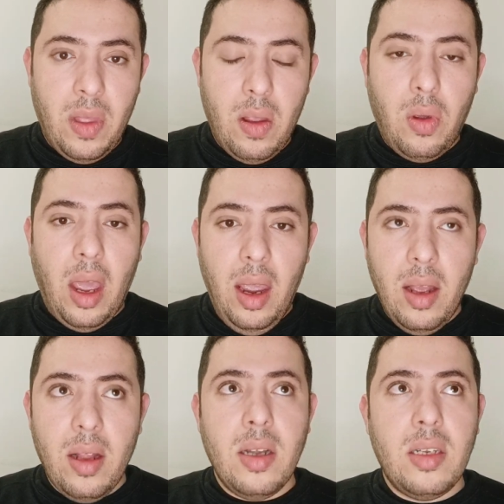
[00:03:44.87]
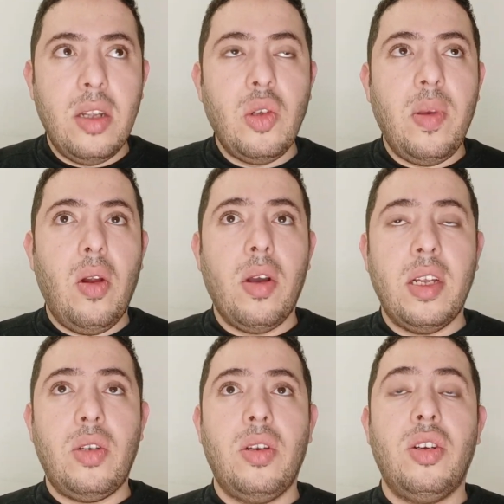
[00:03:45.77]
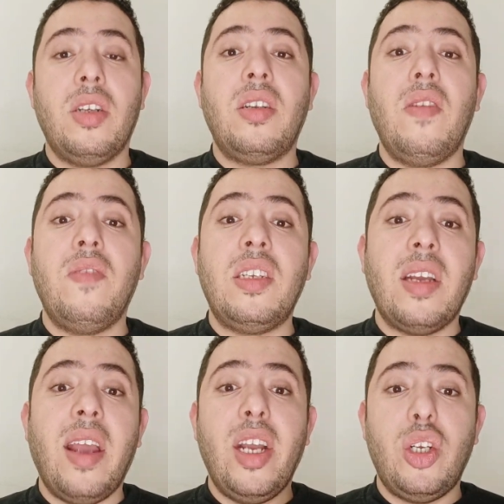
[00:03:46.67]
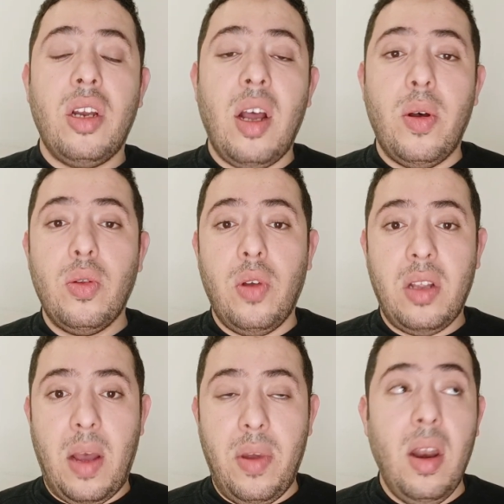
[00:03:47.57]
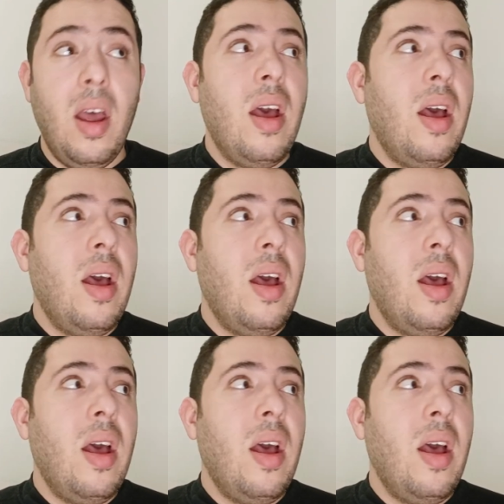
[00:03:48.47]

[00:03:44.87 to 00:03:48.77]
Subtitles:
Okay, it doesn't need to be long history. Just investigation about what happened.